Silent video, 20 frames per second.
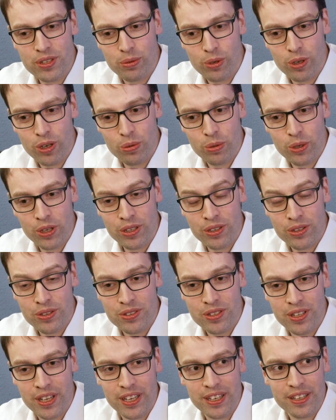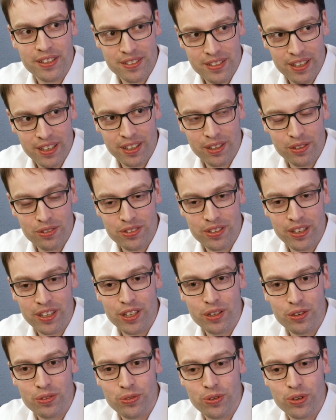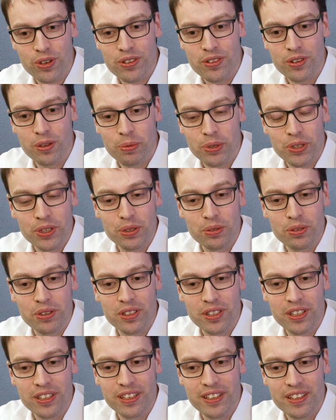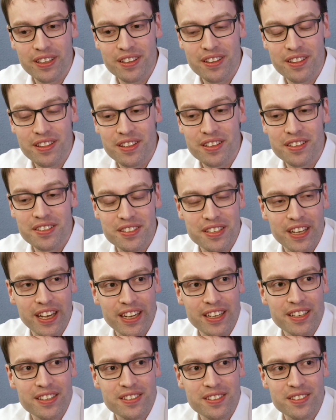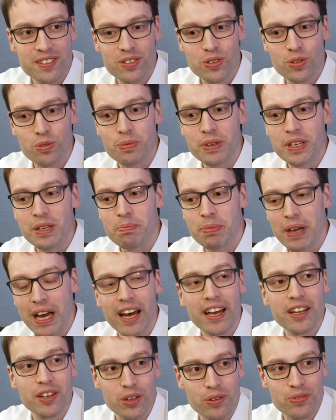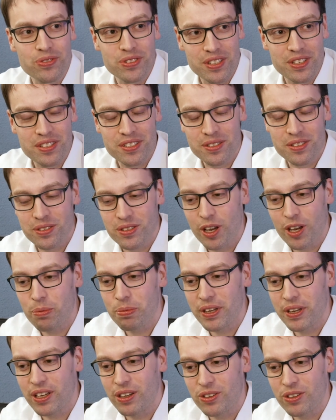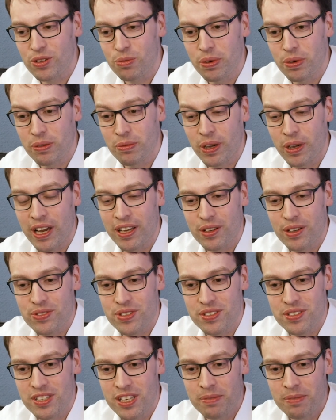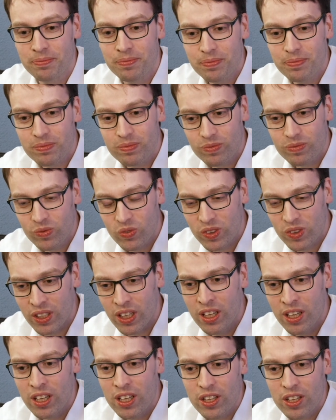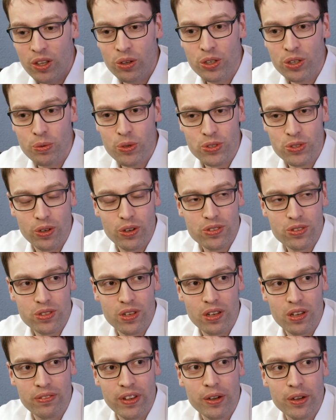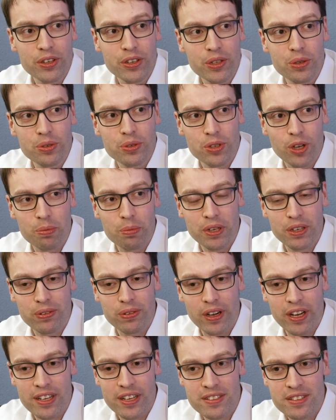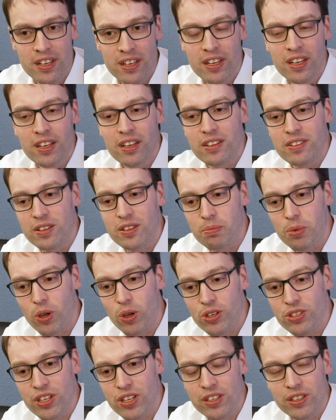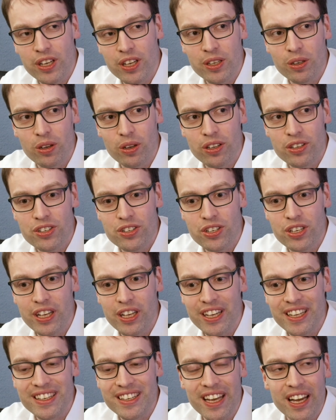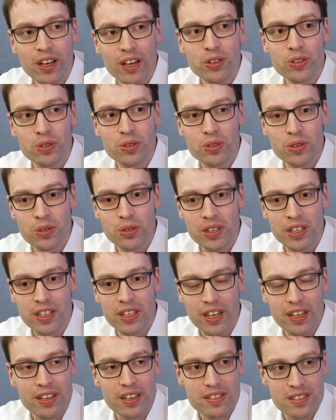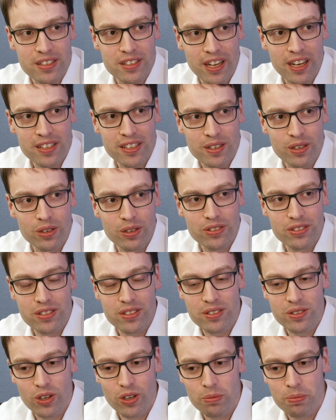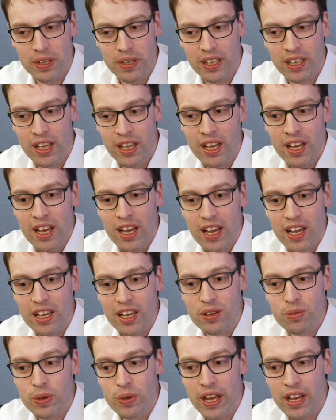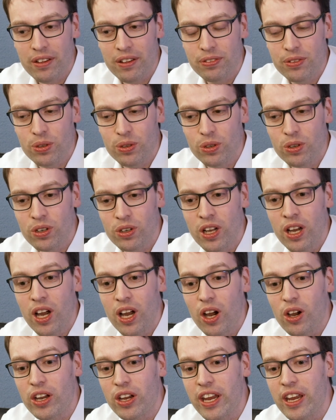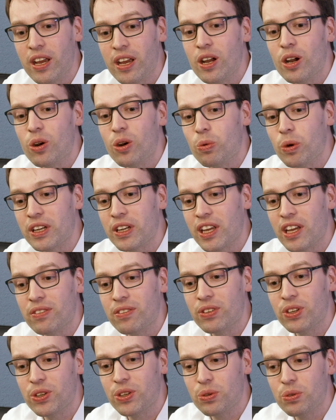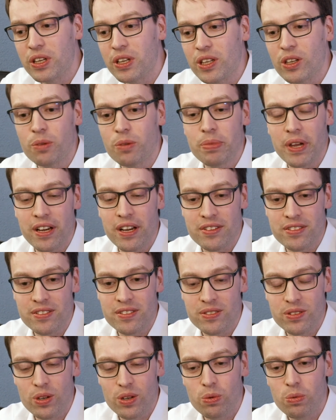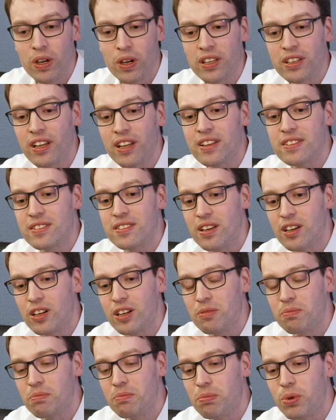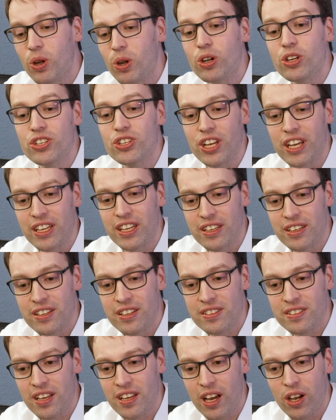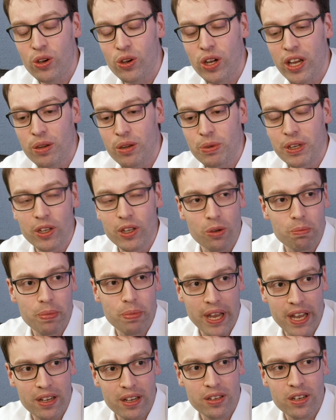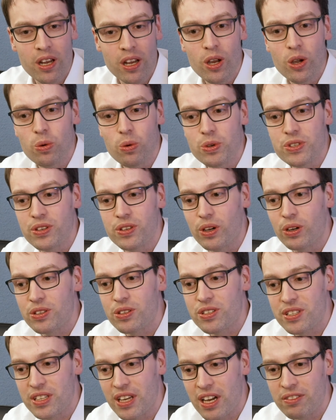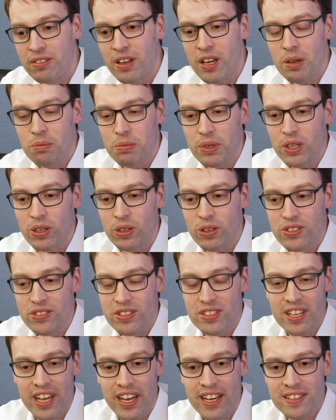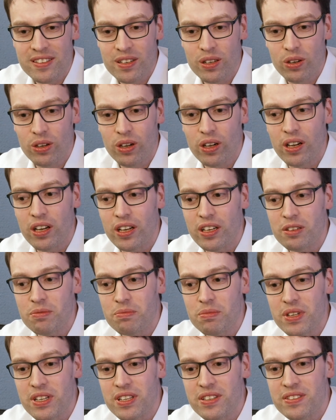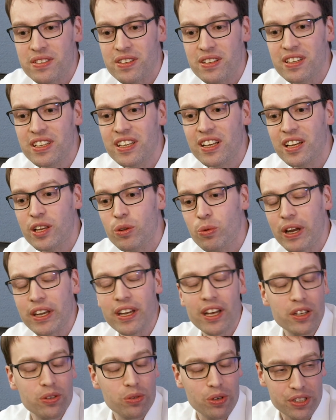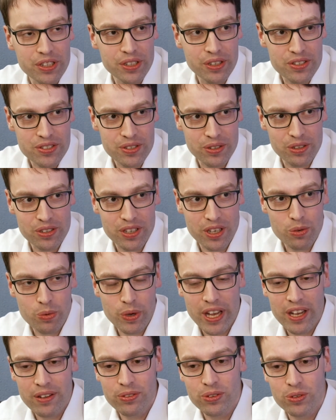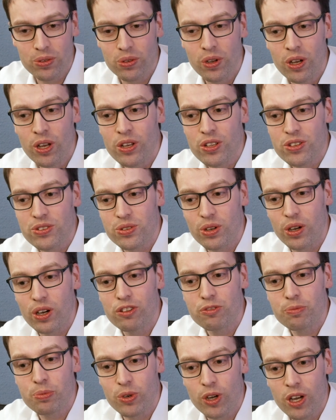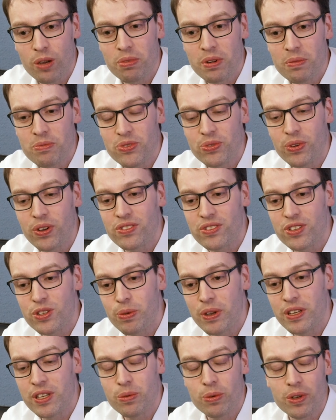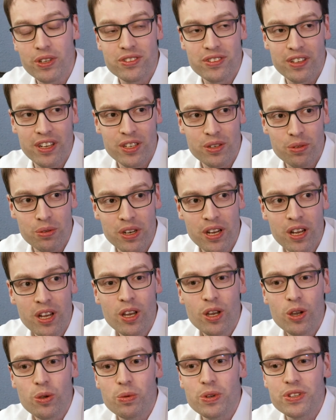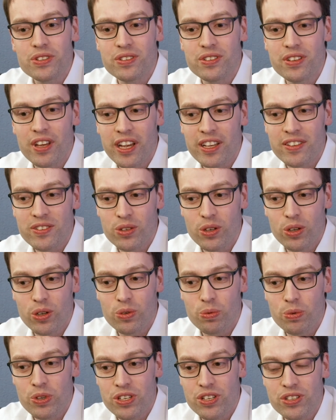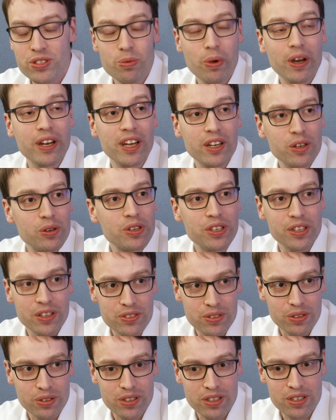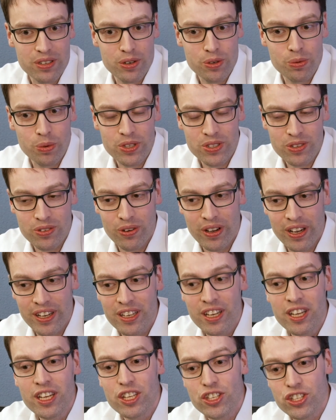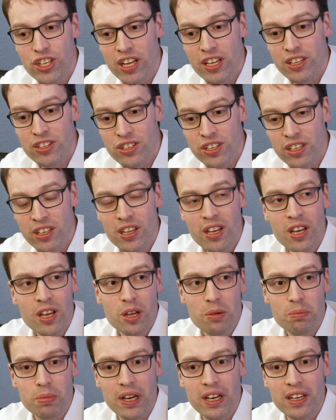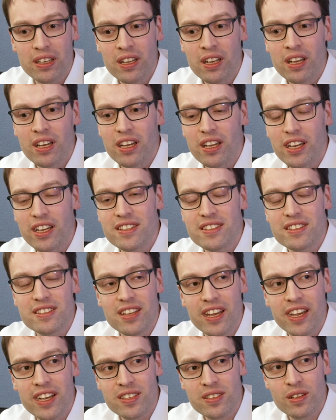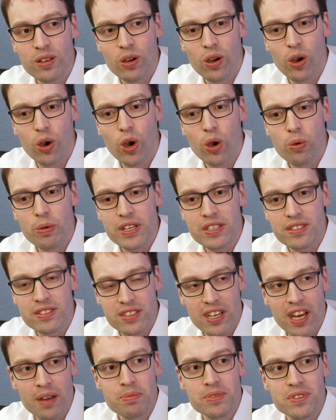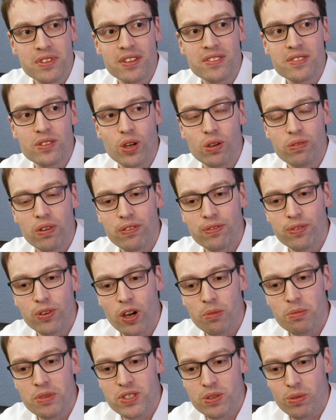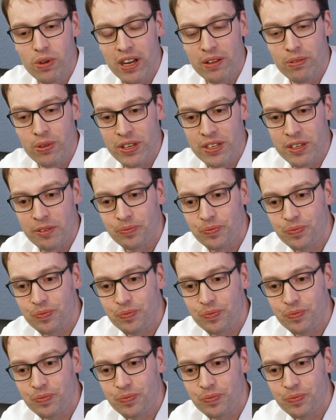of all, I want to say thank you for the opportunity in these days to be part of this topic and to be part of this team. Now, it was also a very new topic for us, the blockchain technology and how to treat under the tax law this topic. And we have to look, okay, what can we do in comparison? So what does blockchain is? How can we compare it with the old stuff? Because the tax law is nearly 100 years old, and we have to solve problems from the 21st century with the tax code, which is 100 years old, and it was quite challenging. But in the tax law, always substance over form is relevant.